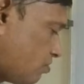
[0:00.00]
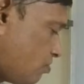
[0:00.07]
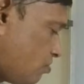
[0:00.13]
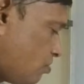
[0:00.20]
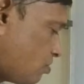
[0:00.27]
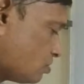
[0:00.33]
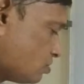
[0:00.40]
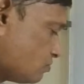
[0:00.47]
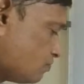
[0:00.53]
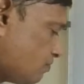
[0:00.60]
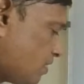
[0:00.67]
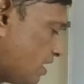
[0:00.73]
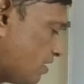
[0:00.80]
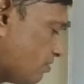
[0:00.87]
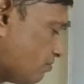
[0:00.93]
cos
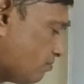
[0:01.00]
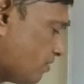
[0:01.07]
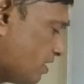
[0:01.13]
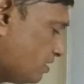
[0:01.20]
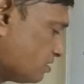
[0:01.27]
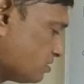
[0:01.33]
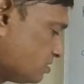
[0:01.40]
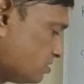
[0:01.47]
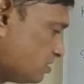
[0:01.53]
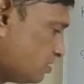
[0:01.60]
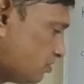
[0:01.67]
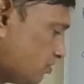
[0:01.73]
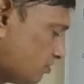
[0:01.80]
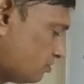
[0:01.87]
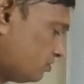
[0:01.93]
pi minus
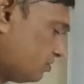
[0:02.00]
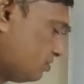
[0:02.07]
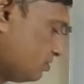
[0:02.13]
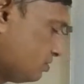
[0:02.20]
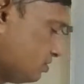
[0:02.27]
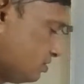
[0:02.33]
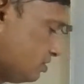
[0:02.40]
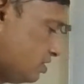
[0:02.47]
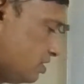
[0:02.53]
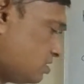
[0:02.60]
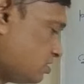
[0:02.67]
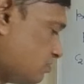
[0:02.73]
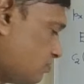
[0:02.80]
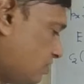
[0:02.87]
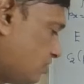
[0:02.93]
0 is
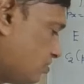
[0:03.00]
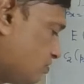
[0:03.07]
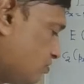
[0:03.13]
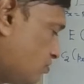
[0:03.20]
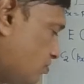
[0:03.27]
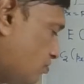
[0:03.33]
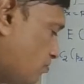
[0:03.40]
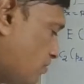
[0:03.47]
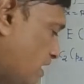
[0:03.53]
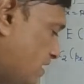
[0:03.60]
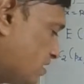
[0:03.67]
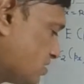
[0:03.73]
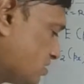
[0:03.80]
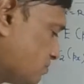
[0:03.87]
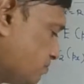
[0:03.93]
equal to
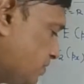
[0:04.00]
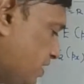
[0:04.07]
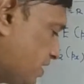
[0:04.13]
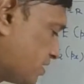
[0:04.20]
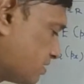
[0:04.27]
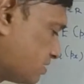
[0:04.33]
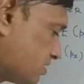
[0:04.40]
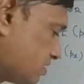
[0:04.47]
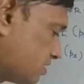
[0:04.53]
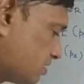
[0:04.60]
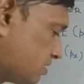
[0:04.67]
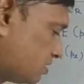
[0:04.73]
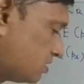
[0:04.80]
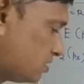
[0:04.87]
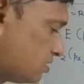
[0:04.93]
minus px,
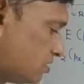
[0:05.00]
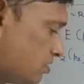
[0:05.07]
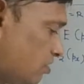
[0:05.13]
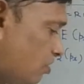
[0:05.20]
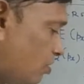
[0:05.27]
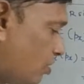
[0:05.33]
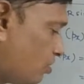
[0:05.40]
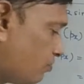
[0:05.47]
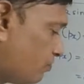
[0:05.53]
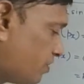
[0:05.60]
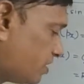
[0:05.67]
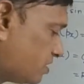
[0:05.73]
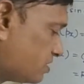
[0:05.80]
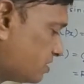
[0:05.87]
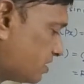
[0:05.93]
or we
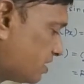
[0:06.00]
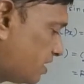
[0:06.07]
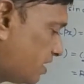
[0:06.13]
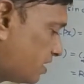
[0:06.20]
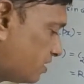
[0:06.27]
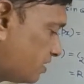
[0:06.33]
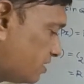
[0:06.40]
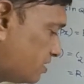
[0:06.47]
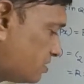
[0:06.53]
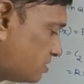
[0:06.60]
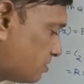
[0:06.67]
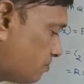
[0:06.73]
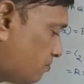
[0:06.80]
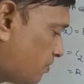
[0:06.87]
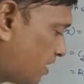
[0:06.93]
can say character is
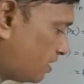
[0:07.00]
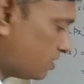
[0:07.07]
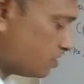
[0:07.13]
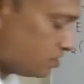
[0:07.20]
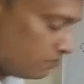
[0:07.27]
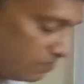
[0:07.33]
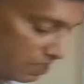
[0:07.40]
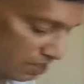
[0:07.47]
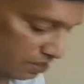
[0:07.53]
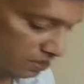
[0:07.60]
minus 1.